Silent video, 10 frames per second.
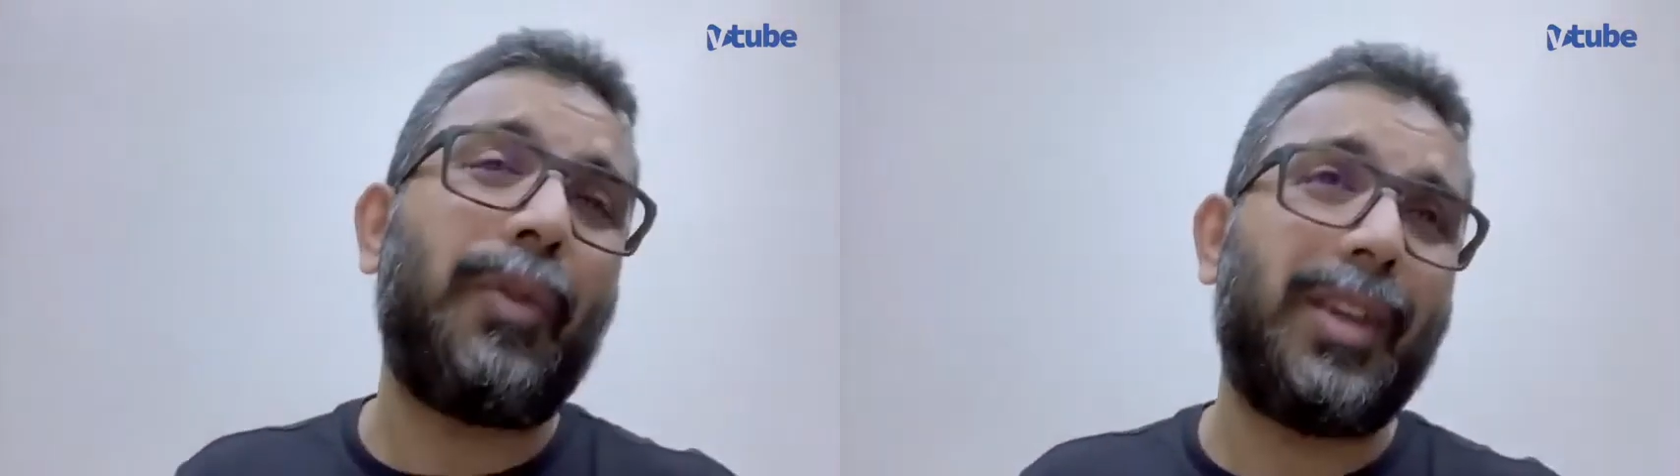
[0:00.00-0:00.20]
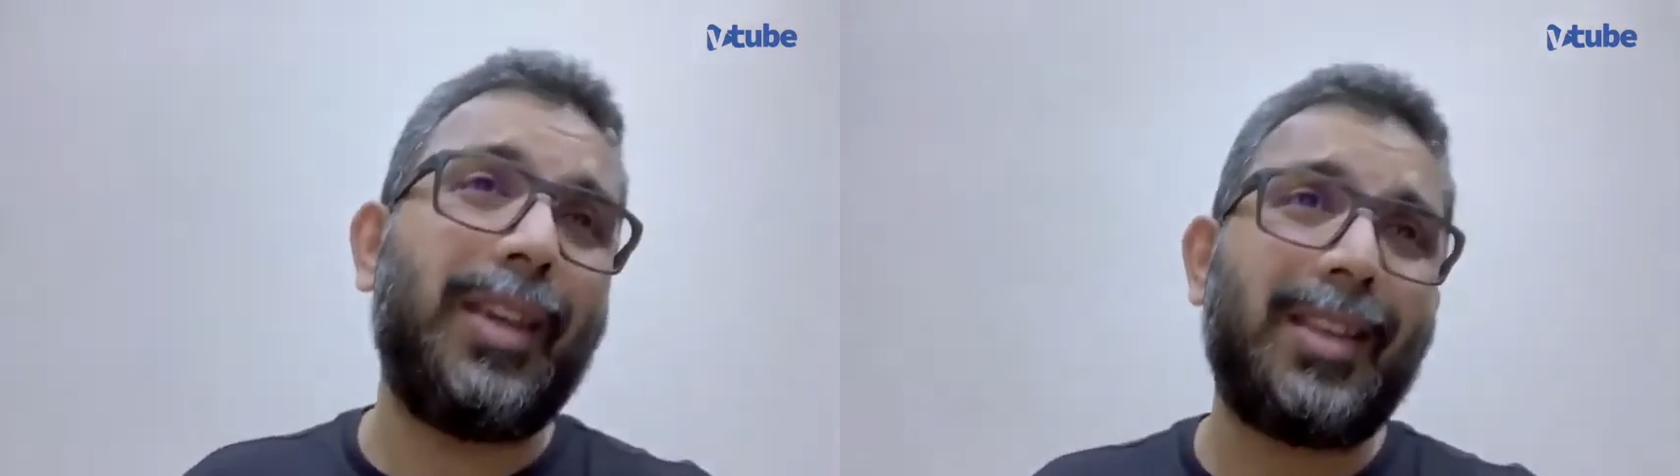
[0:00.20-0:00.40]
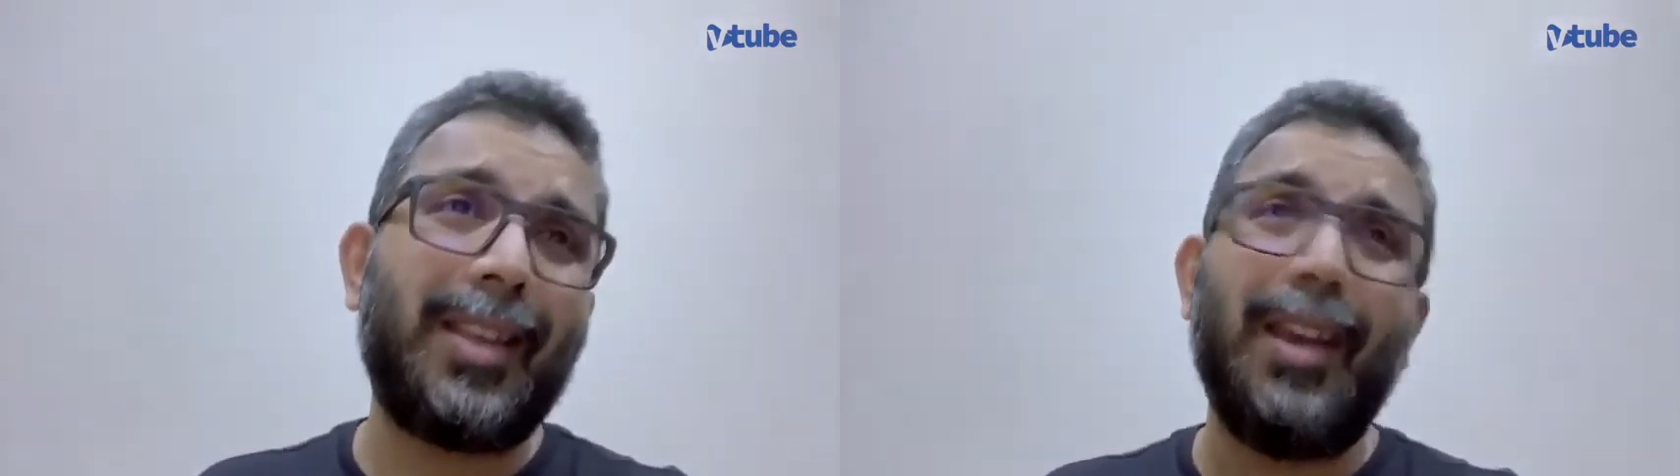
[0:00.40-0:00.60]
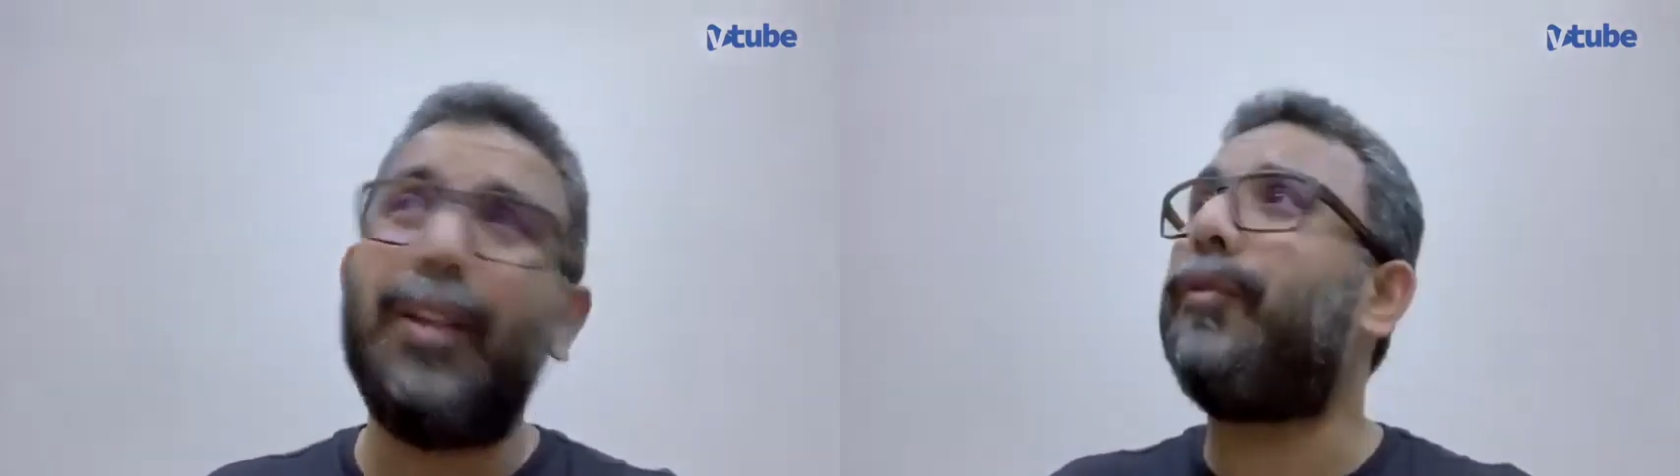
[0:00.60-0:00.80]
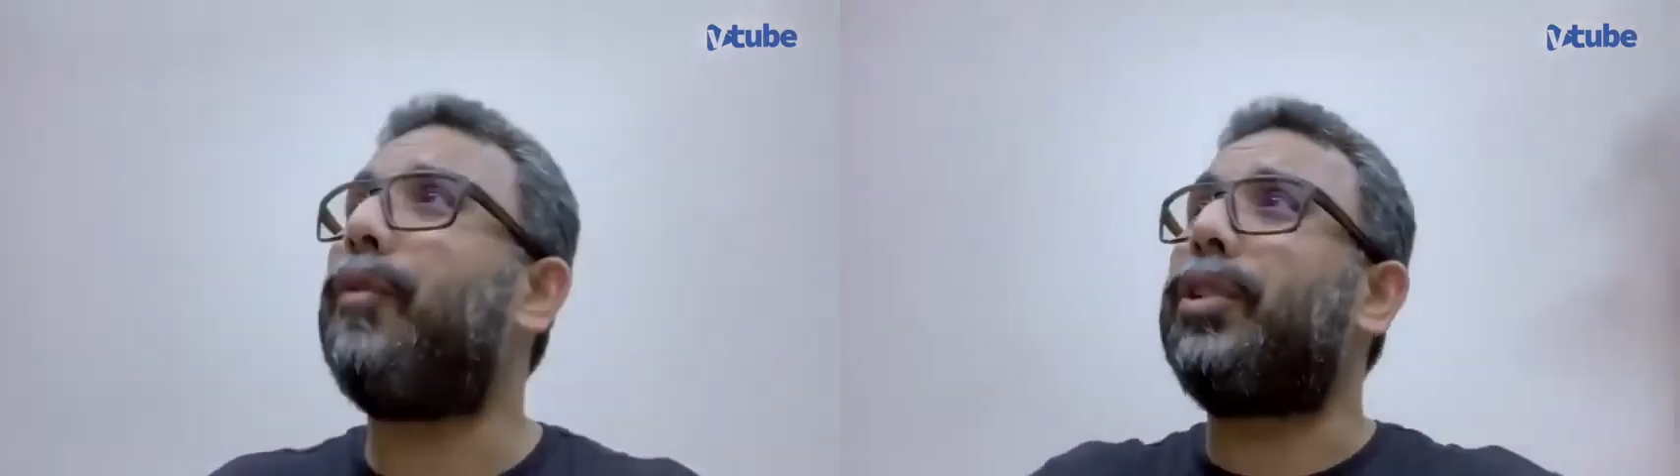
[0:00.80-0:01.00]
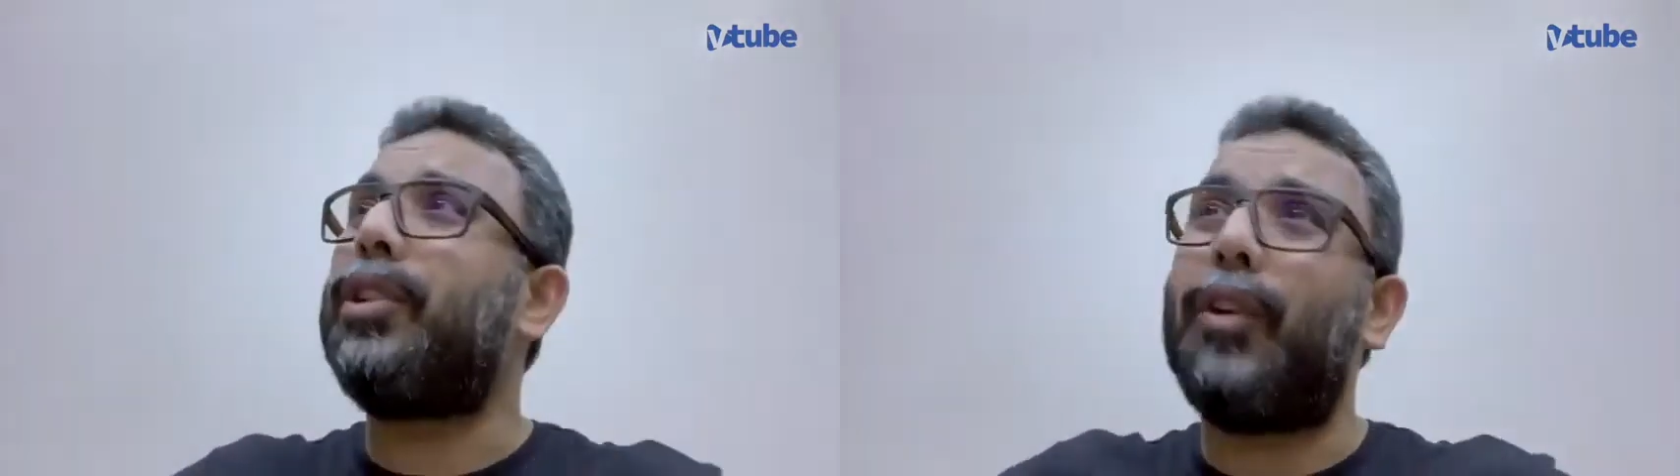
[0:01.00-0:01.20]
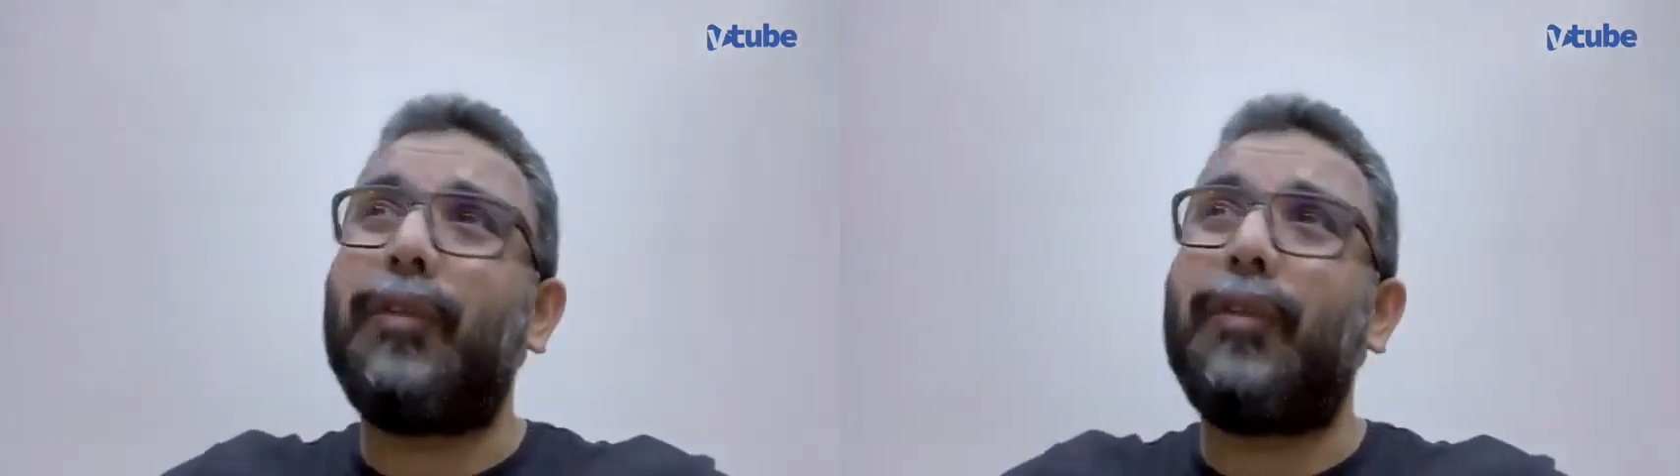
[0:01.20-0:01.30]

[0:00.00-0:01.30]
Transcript: years, 40